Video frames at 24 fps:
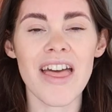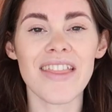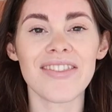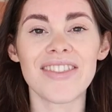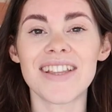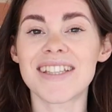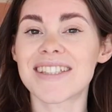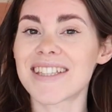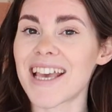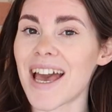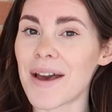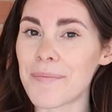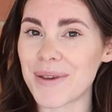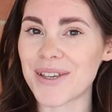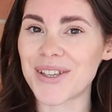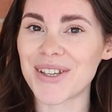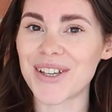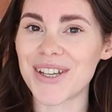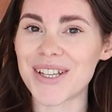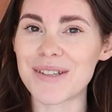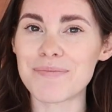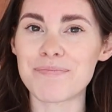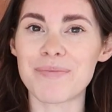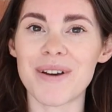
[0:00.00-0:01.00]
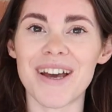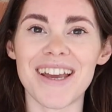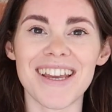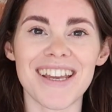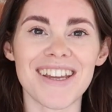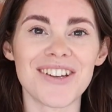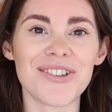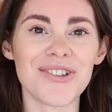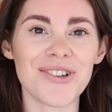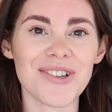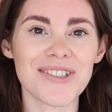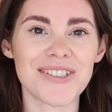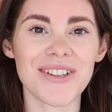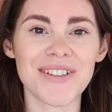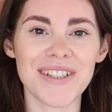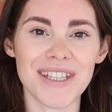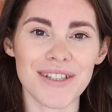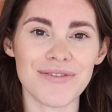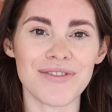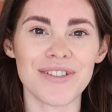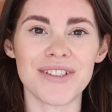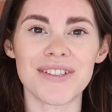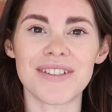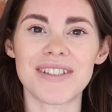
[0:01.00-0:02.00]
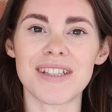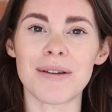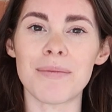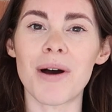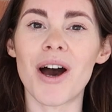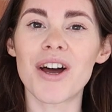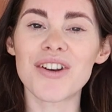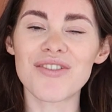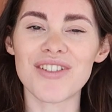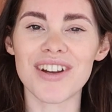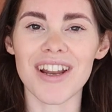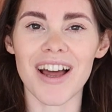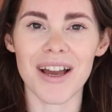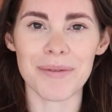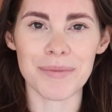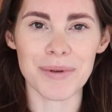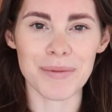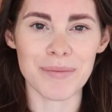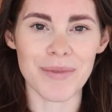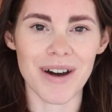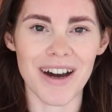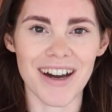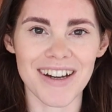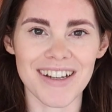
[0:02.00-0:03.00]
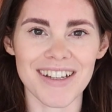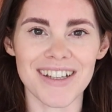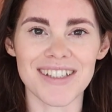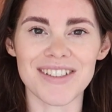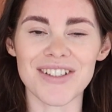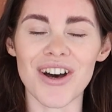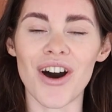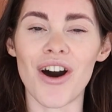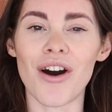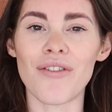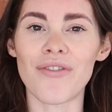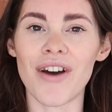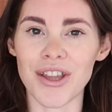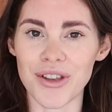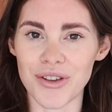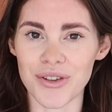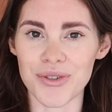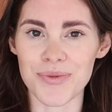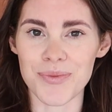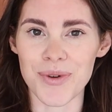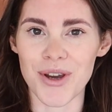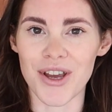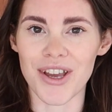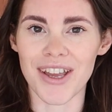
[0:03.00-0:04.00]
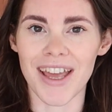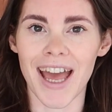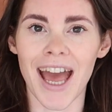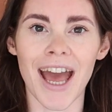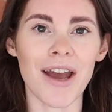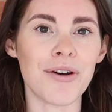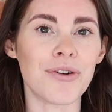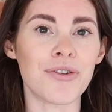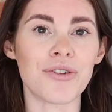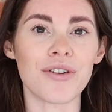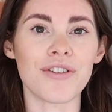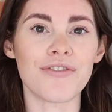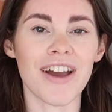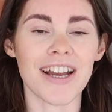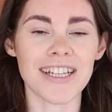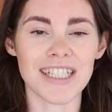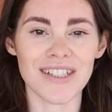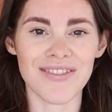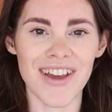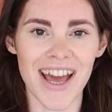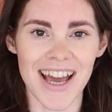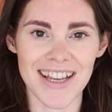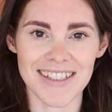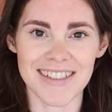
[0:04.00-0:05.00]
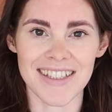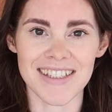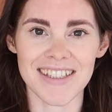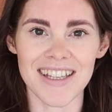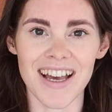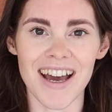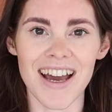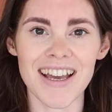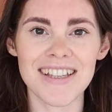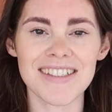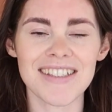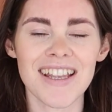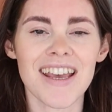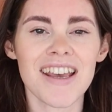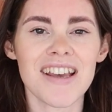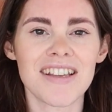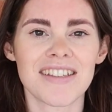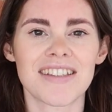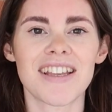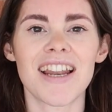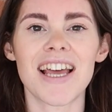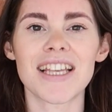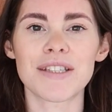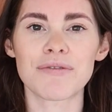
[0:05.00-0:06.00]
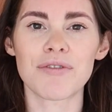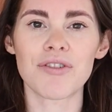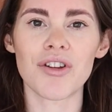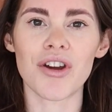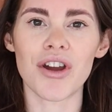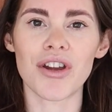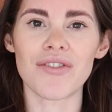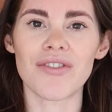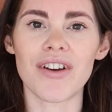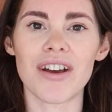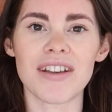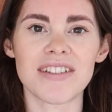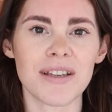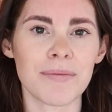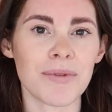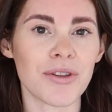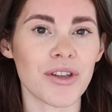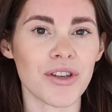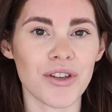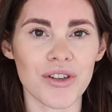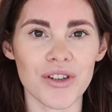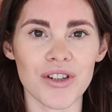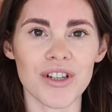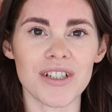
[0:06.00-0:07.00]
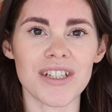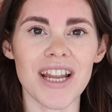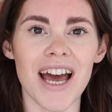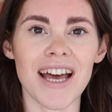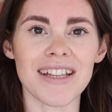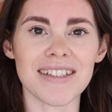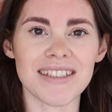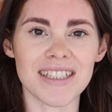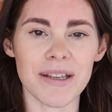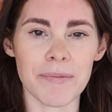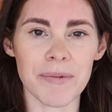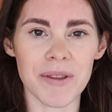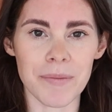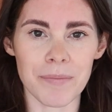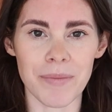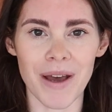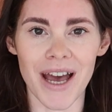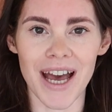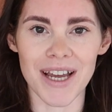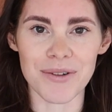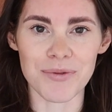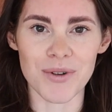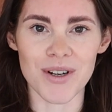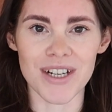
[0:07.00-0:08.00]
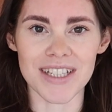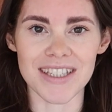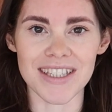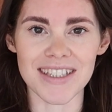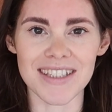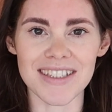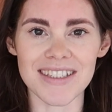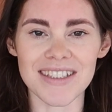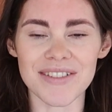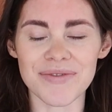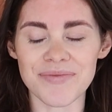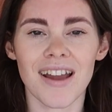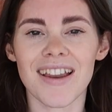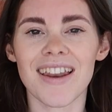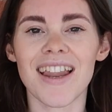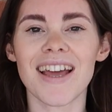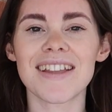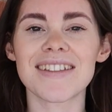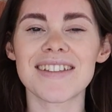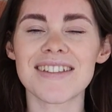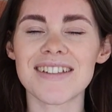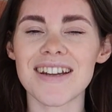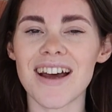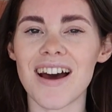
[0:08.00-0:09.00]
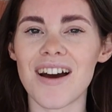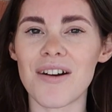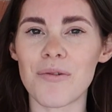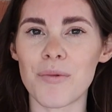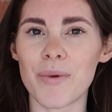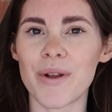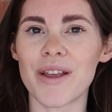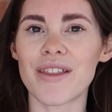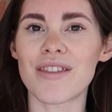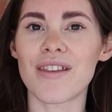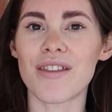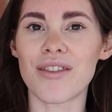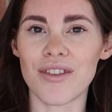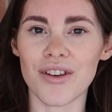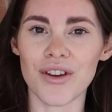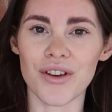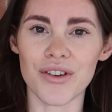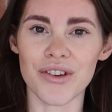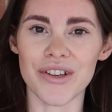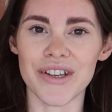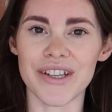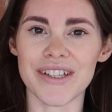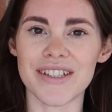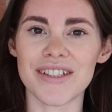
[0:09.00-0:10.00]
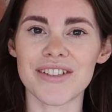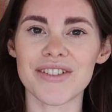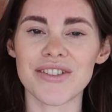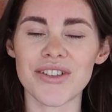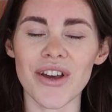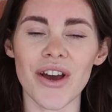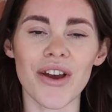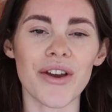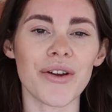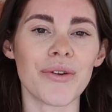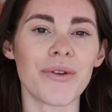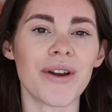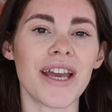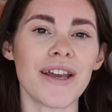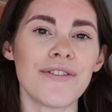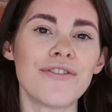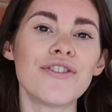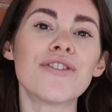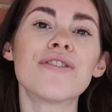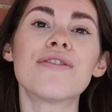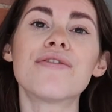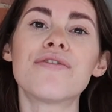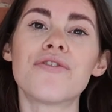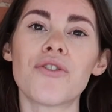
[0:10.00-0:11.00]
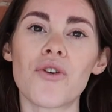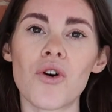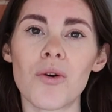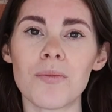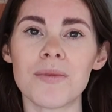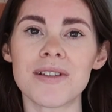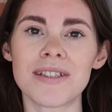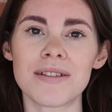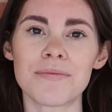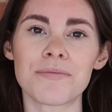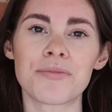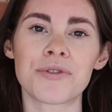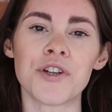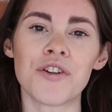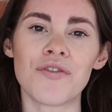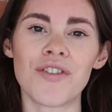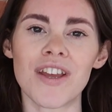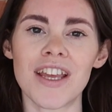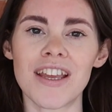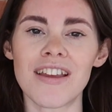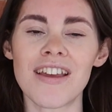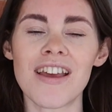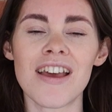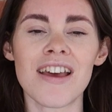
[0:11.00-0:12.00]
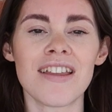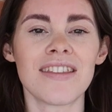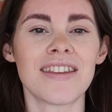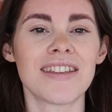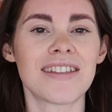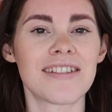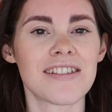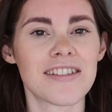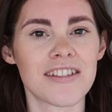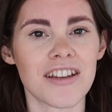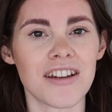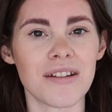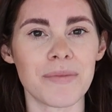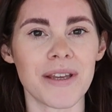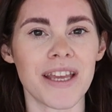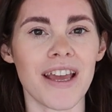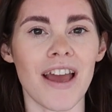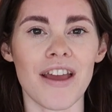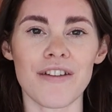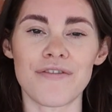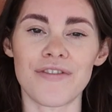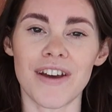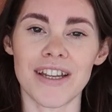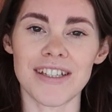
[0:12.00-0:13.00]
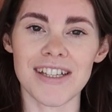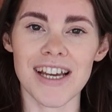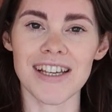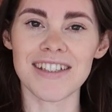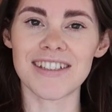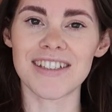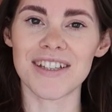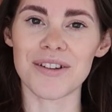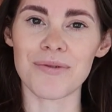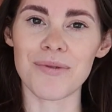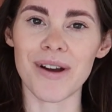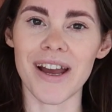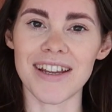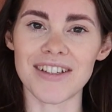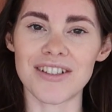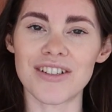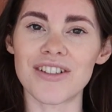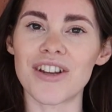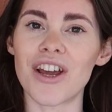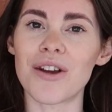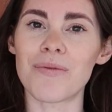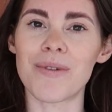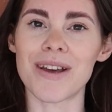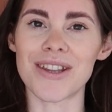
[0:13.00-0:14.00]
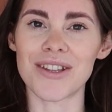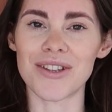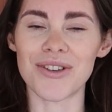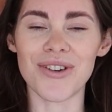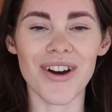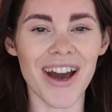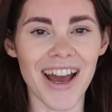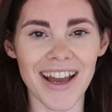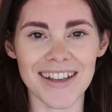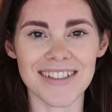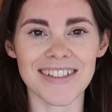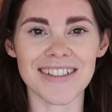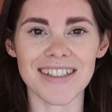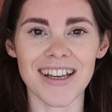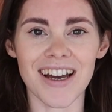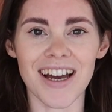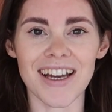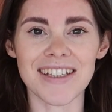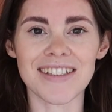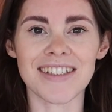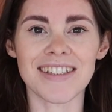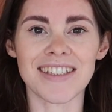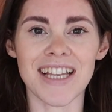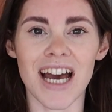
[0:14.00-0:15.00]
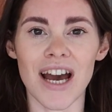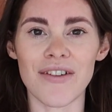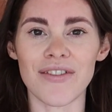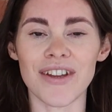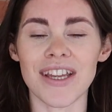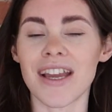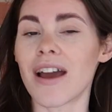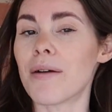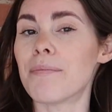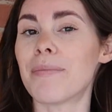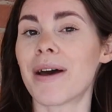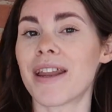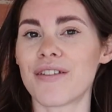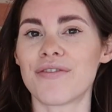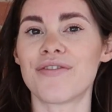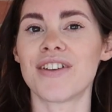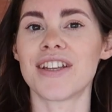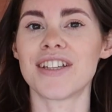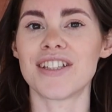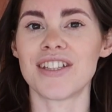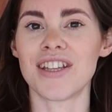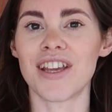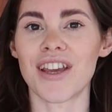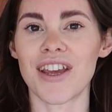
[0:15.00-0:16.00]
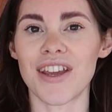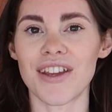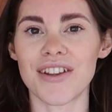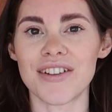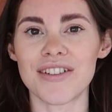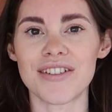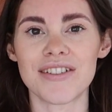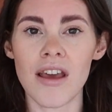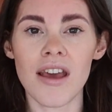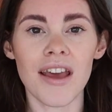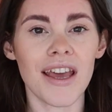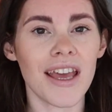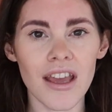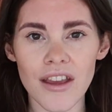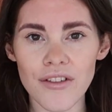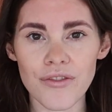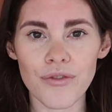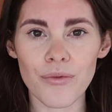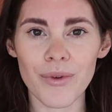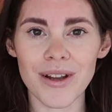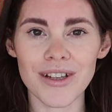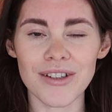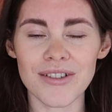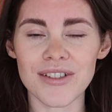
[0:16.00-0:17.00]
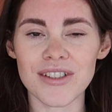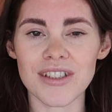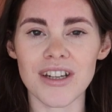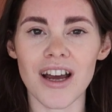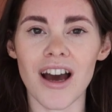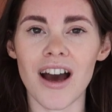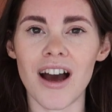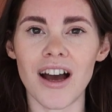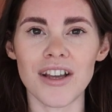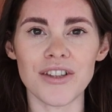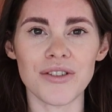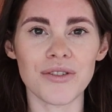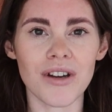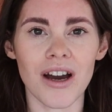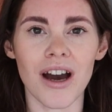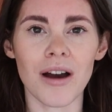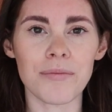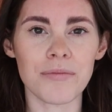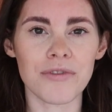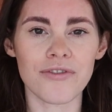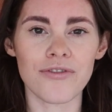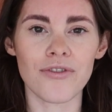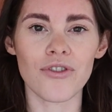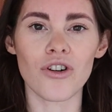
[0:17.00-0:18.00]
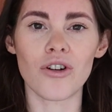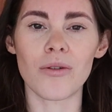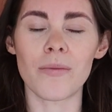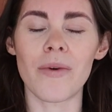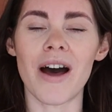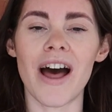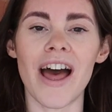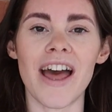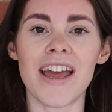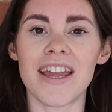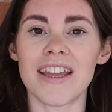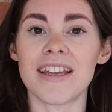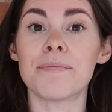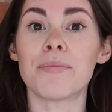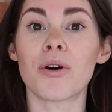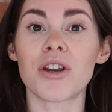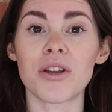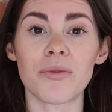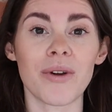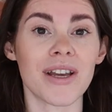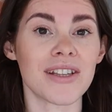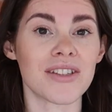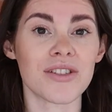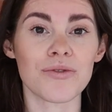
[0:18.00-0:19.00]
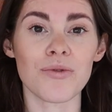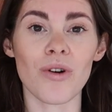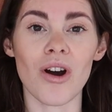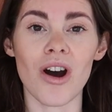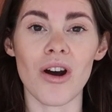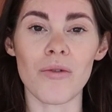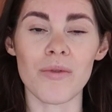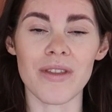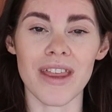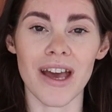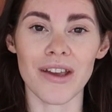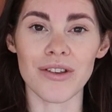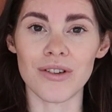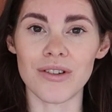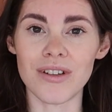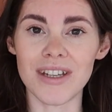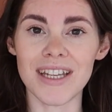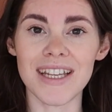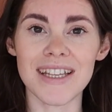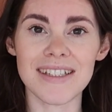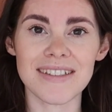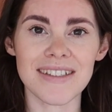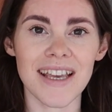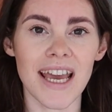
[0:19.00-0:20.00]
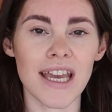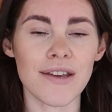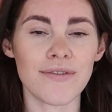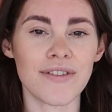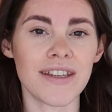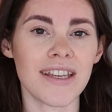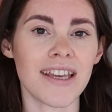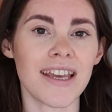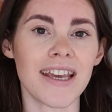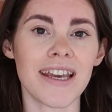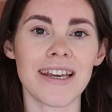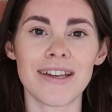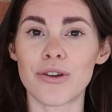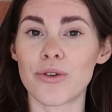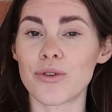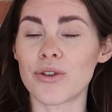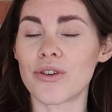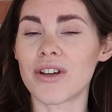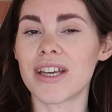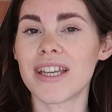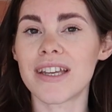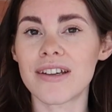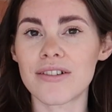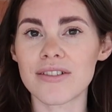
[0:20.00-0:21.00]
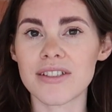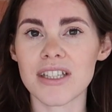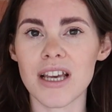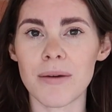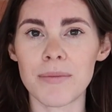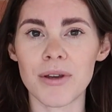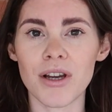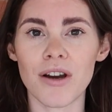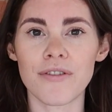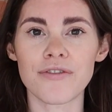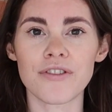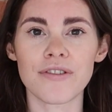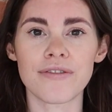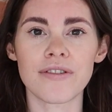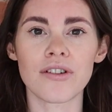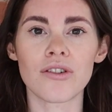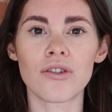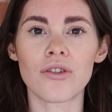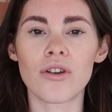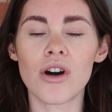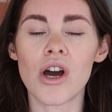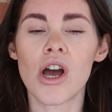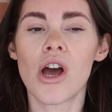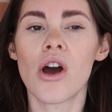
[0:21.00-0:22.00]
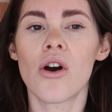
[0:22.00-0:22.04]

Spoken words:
This can be good, but it can also give you some unreliable markers of a good workout or effective exercise. So let's run over some of the good and some of the bad ones. Let's start with the good. So if your form is improving, this is going to be a fantastic way to know whether your exercise is having a benefit to you. If when you start you can't perform a bodyweight squat without your knees caving in or your heels coming off the floor